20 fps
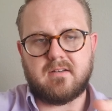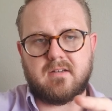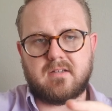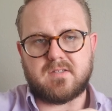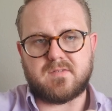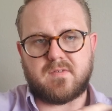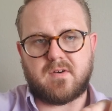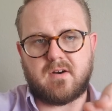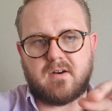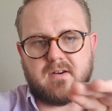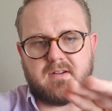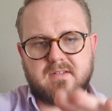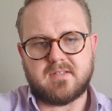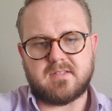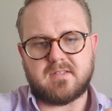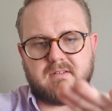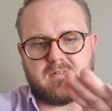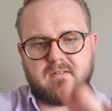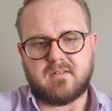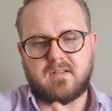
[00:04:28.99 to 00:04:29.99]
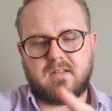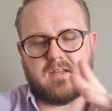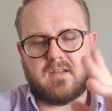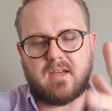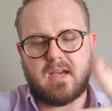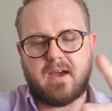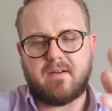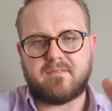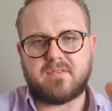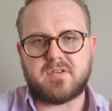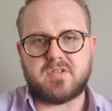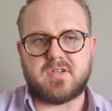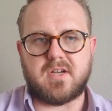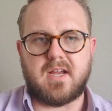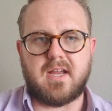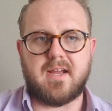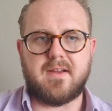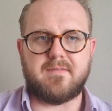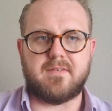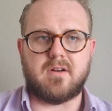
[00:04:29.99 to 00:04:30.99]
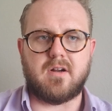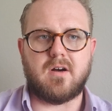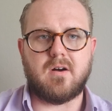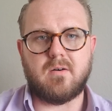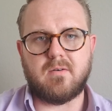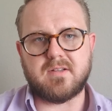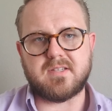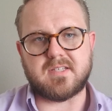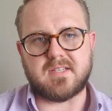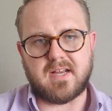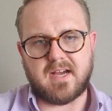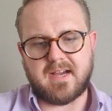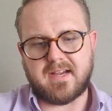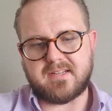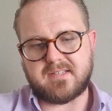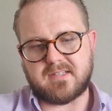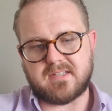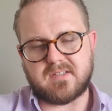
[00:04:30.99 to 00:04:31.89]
as far as the aftershave, and oh, it's nice.